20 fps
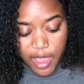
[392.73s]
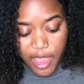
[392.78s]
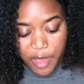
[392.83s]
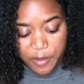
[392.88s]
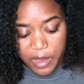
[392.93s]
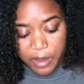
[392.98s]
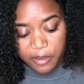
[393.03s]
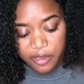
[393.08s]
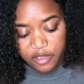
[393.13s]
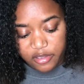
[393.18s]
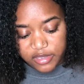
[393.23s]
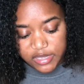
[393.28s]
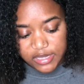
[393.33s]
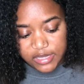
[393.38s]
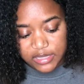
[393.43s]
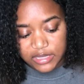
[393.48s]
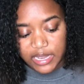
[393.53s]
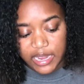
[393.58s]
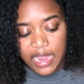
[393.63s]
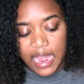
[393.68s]
and maybe use this
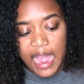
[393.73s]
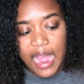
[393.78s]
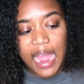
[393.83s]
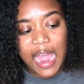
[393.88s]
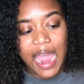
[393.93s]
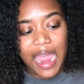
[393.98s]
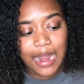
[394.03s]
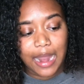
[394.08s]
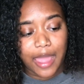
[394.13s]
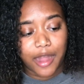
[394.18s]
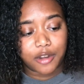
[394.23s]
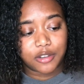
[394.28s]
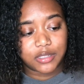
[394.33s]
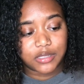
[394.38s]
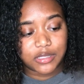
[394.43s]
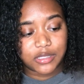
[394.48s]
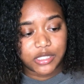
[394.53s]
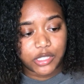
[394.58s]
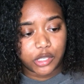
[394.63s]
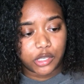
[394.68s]
as like a highlighter
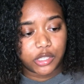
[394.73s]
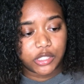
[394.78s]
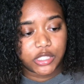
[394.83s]
concealer.